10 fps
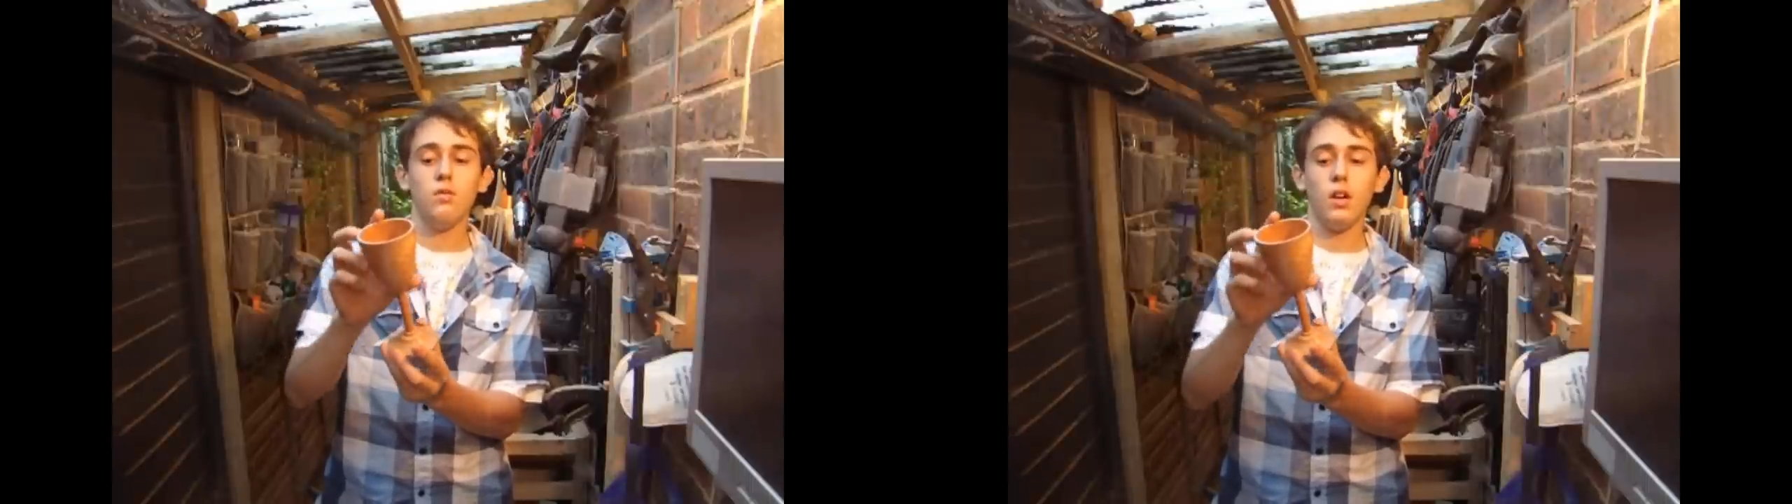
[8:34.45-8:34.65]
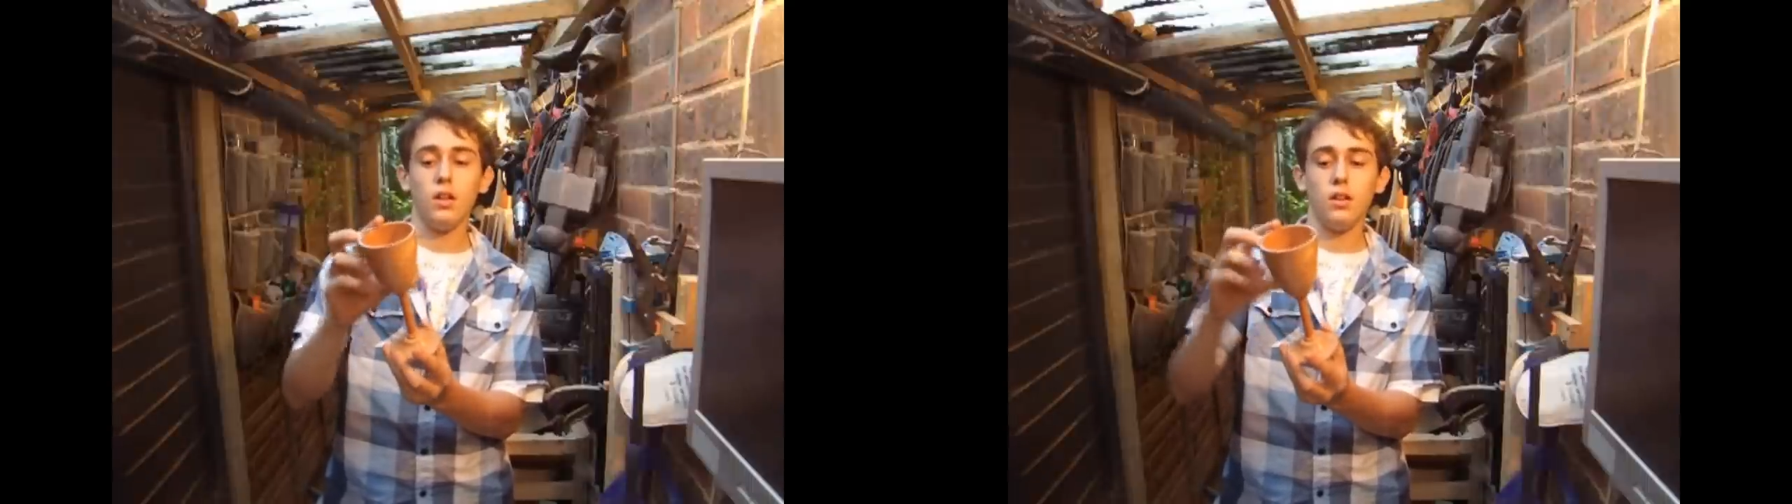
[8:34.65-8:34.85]

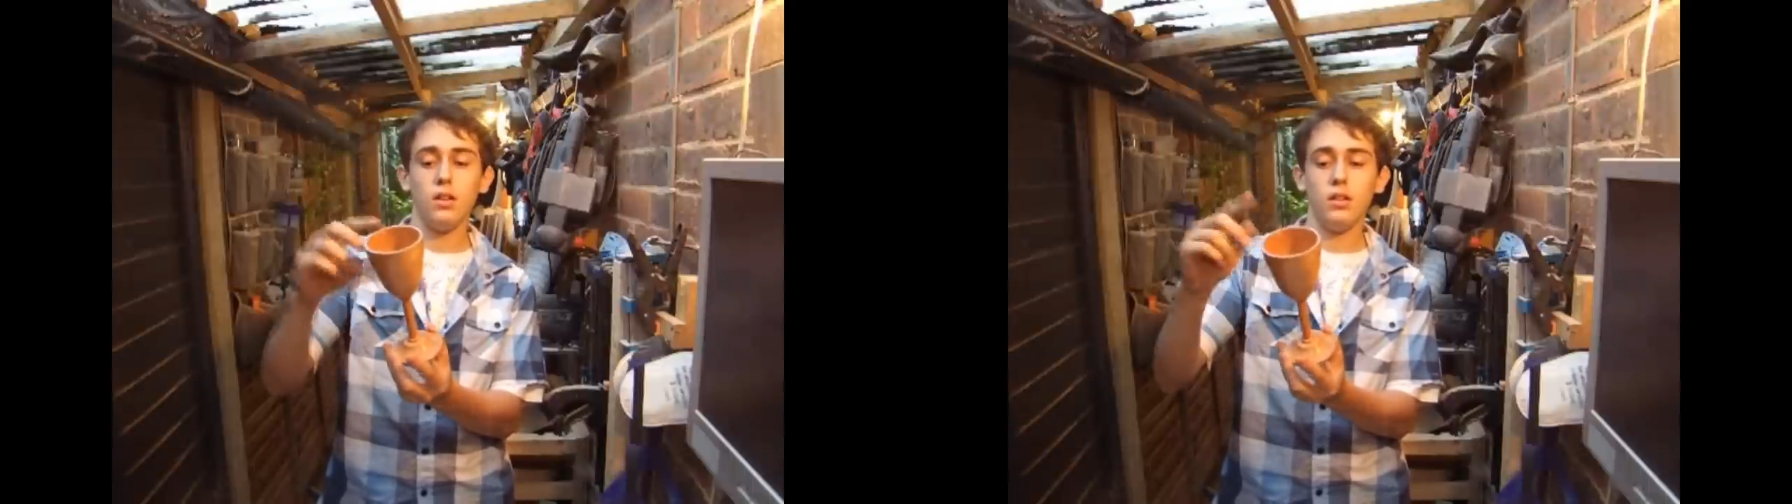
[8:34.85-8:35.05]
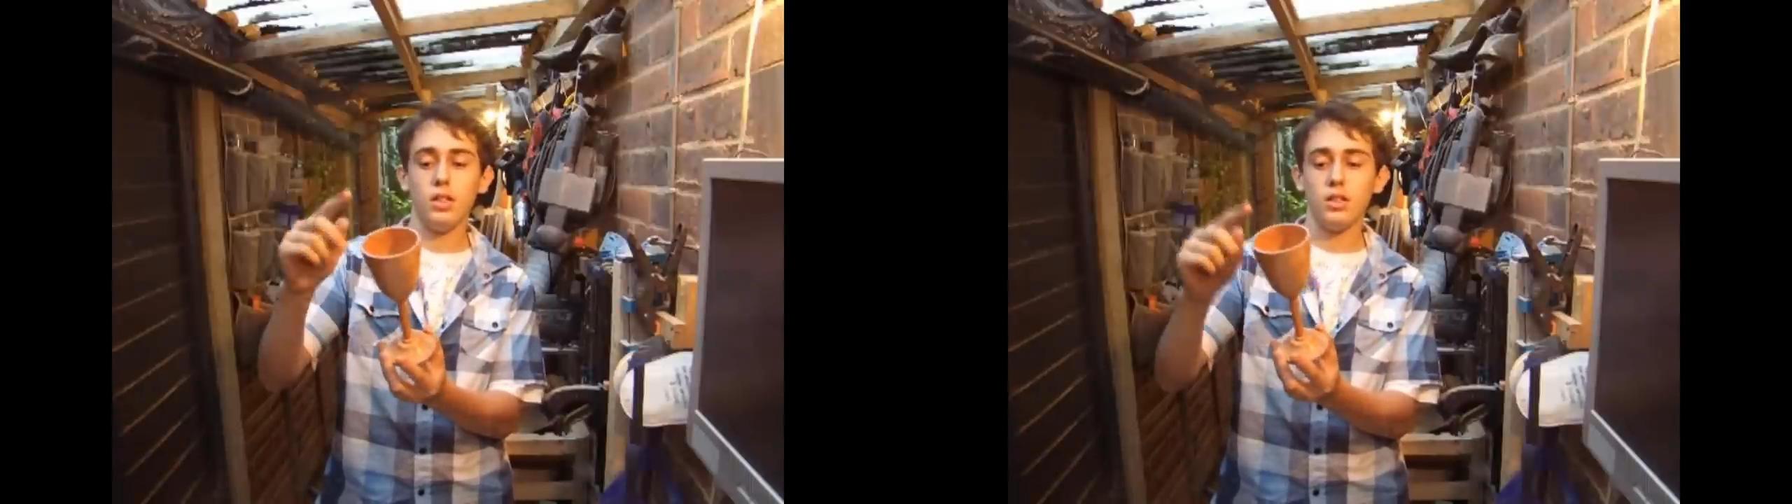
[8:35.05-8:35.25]
rather
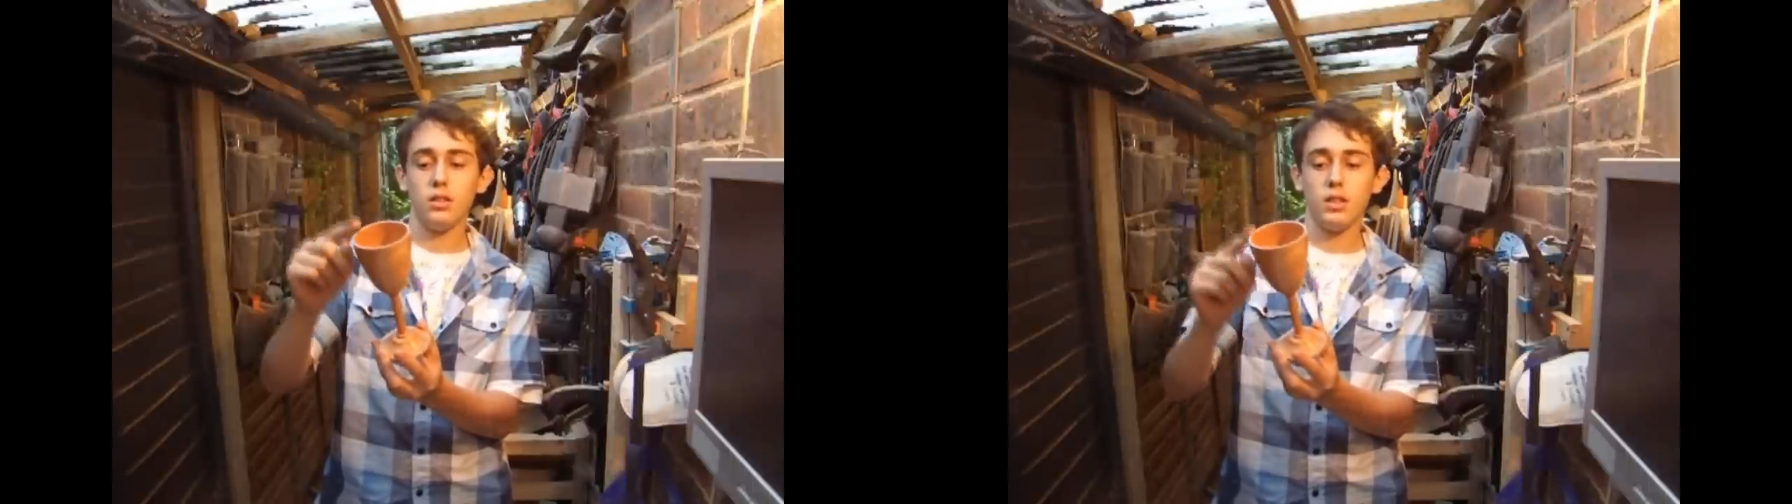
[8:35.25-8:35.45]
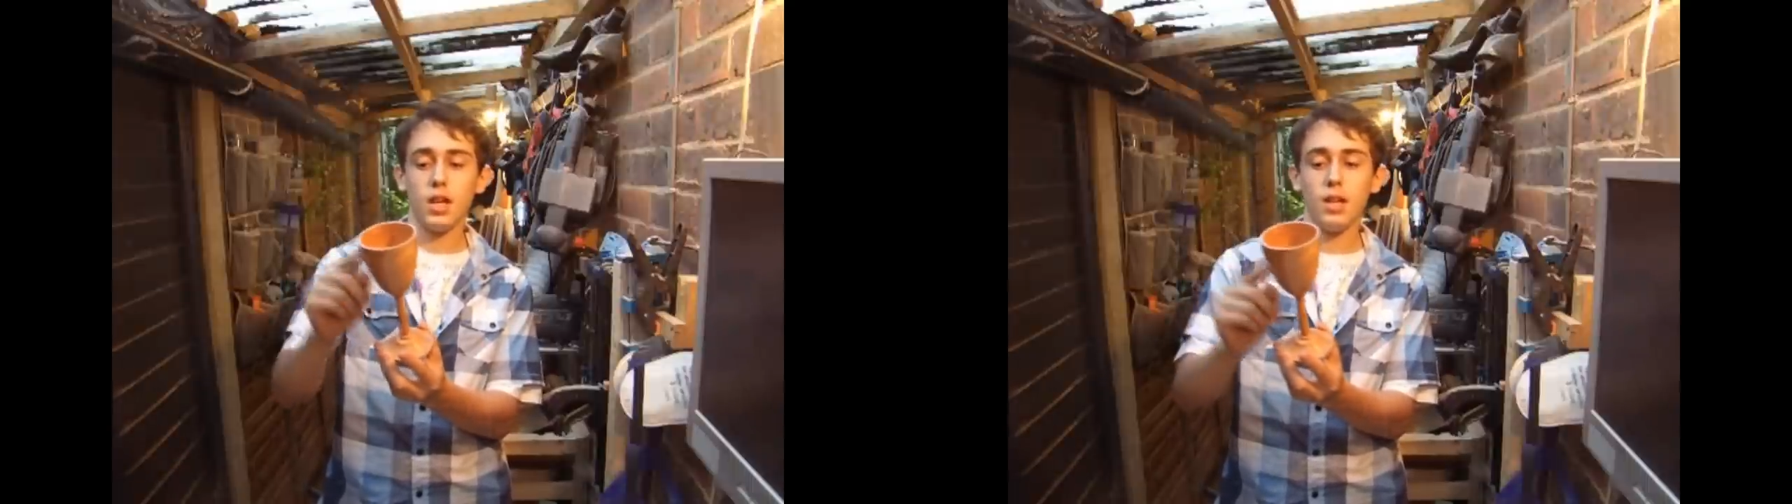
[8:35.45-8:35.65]
than this sort
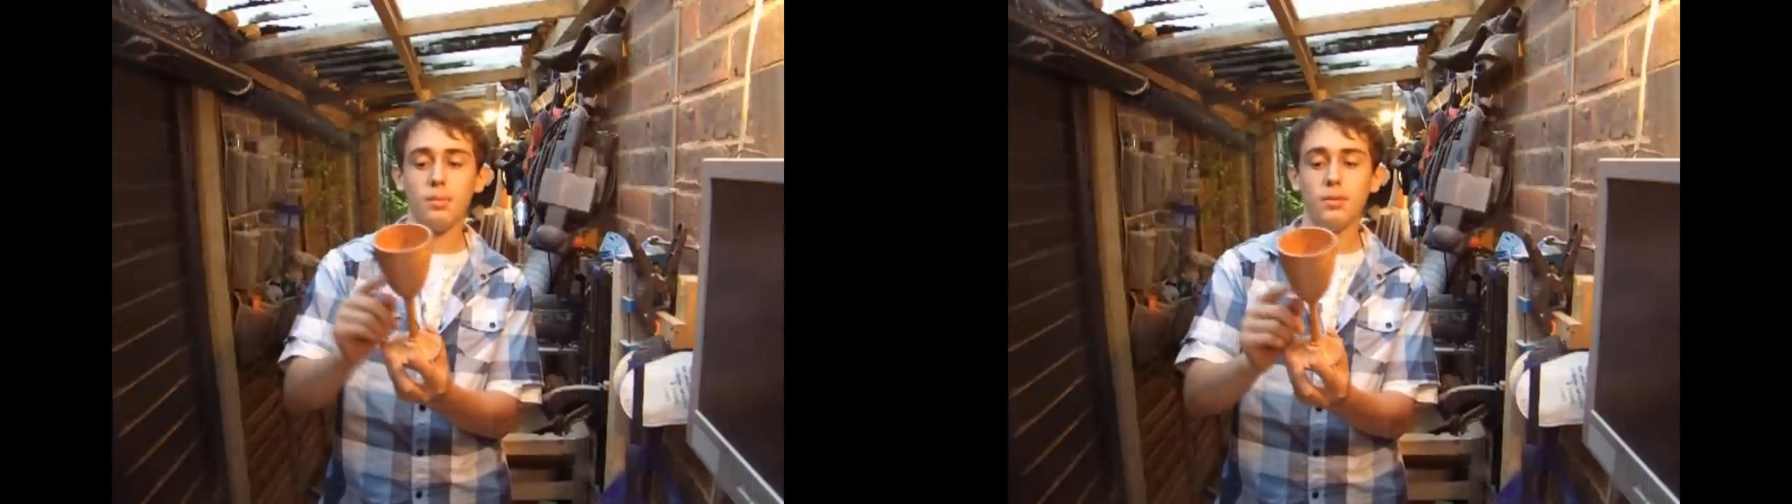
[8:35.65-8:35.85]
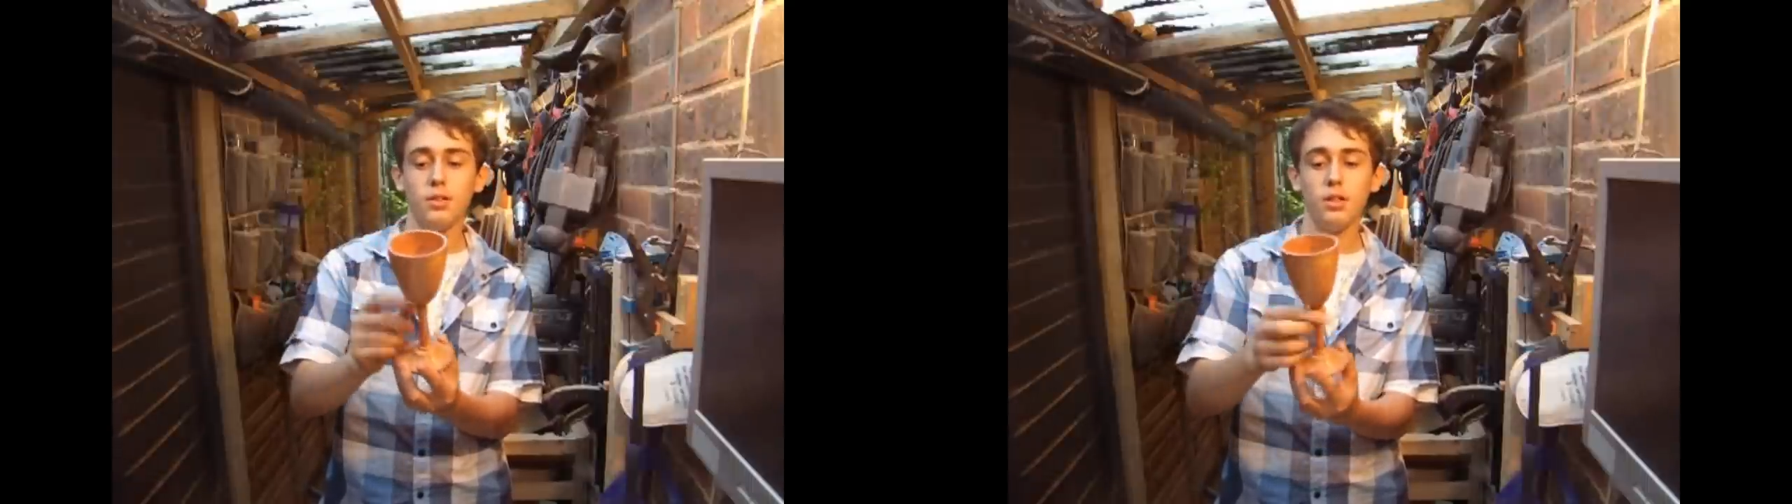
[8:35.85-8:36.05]
of tapered